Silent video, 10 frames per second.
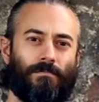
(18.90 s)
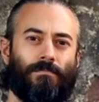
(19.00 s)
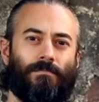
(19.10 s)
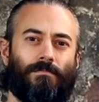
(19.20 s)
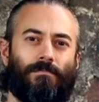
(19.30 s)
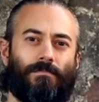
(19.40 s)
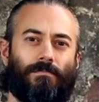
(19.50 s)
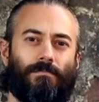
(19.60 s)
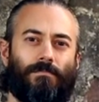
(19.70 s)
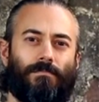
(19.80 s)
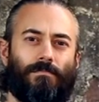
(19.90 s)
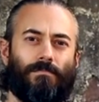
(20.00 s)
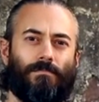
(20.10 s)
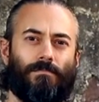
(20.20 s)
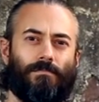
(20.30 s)

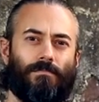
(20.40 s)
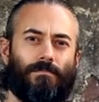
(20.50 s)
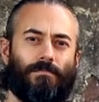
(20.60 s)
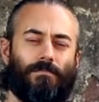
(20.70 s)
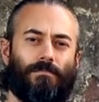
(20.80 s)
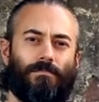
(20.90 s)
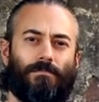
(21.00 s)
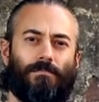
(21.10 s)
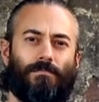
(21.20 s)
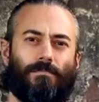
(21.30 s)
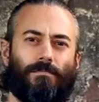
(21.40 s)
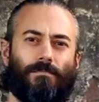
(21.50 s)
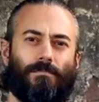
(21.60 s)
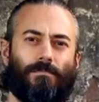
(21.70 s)
No words are spoken by the person on screen.